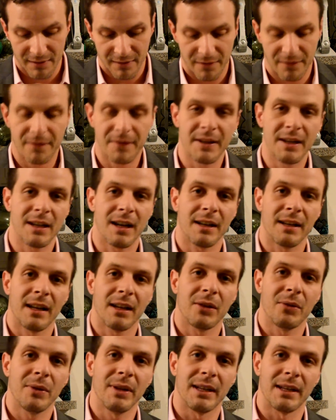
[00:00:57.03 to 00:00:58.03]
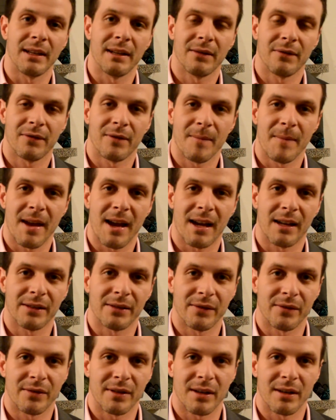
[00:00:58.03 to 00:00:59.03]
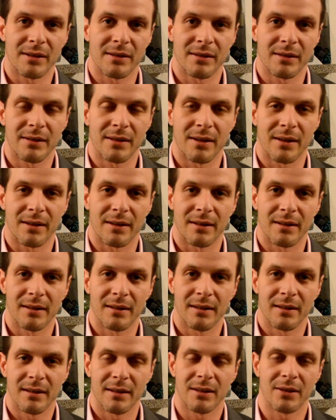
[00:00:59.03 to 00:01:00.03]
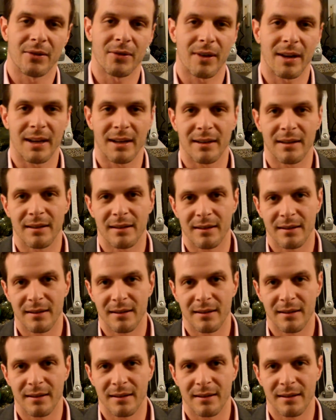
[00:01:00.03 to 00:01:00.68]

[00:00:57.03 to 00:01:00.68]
Fille en Aiguille from the House of Serge Lutton. Great.